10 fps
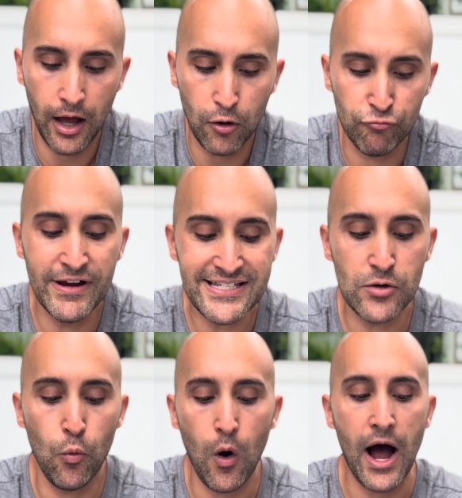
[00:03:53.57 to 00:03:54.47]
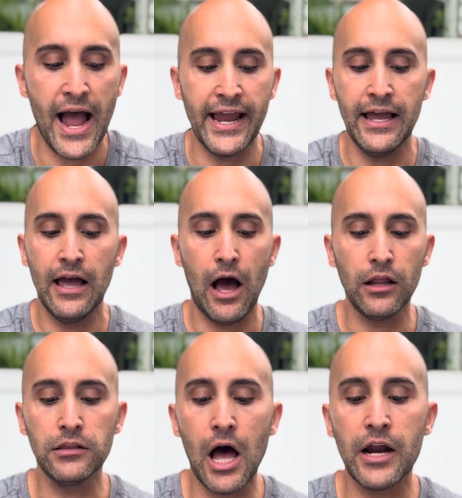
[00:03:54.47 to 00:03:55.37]
reason why a
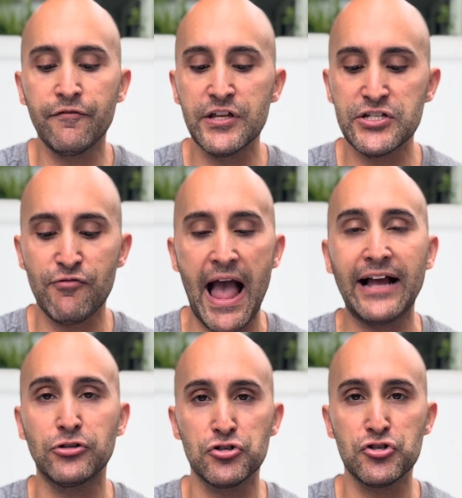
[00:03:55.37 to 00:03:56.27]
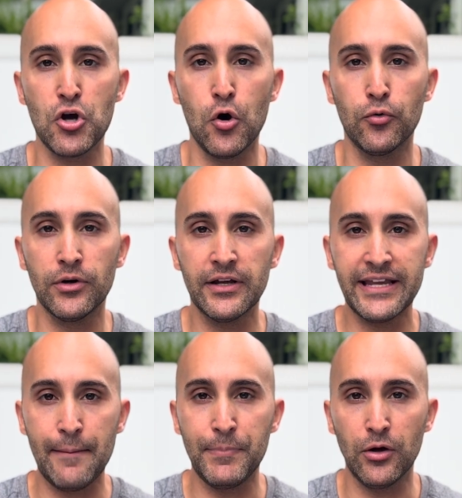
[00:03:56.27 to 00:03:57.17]
lot of these reactors don't
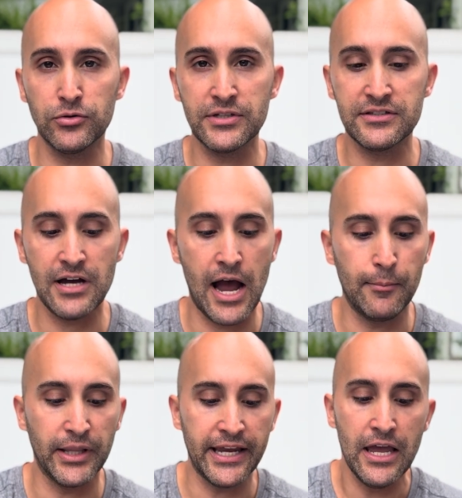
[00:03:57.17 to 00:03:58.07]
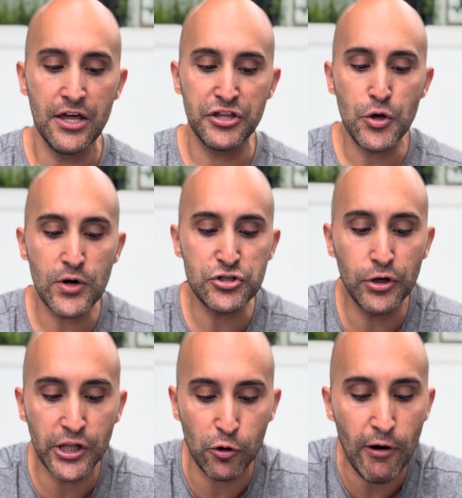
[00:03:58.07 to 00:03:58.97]
get built timely. The U.S.
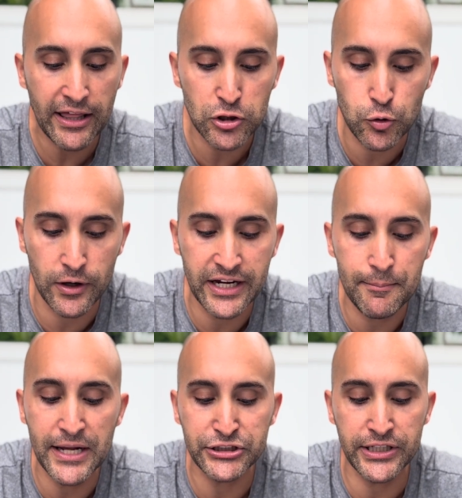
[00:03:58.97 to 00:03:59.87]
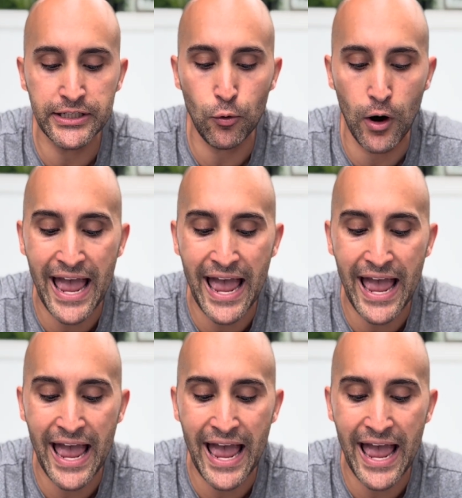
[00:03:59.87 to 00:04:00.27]
Nuclear Regulatory Commission, or